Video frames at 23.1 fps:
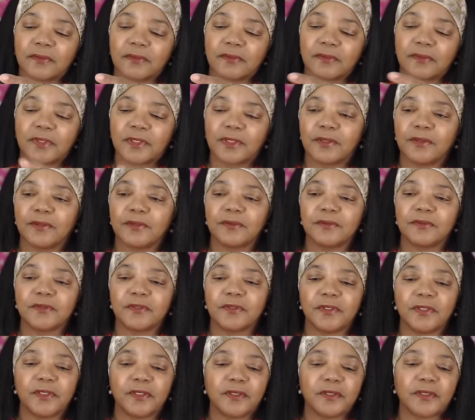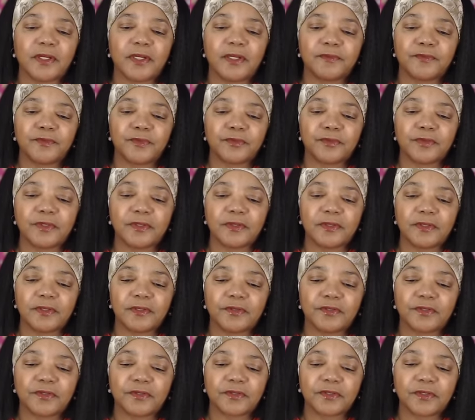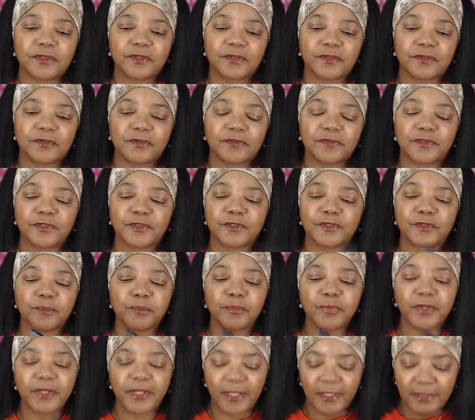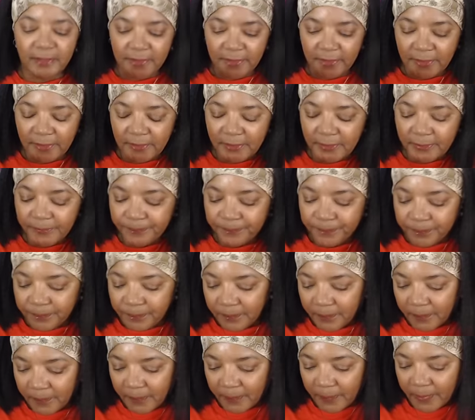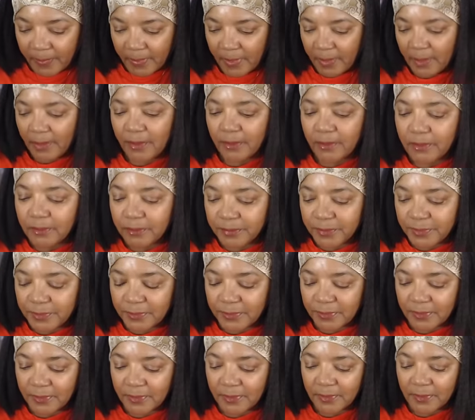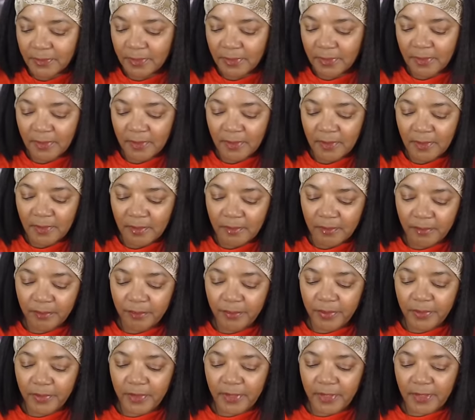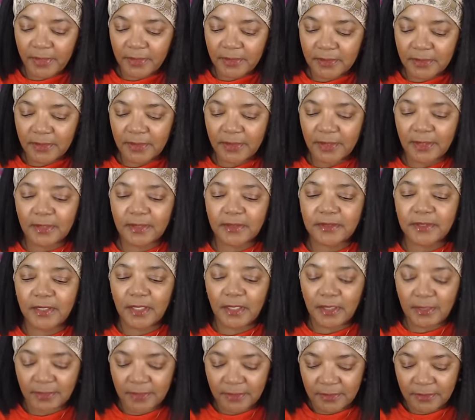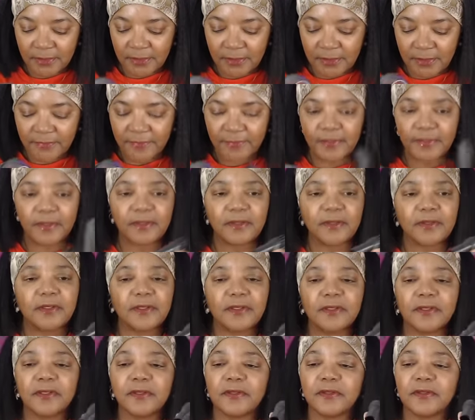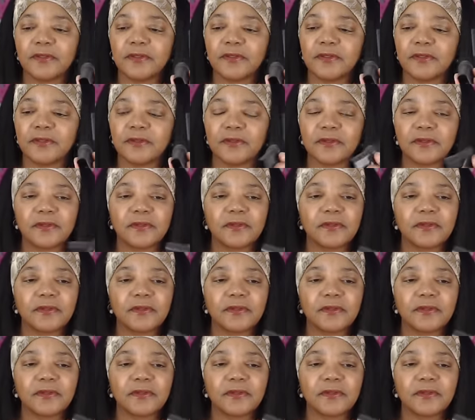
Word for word: that goes in here. I have to read the instructions first, but oops, but like, cause how does this fit in there? This is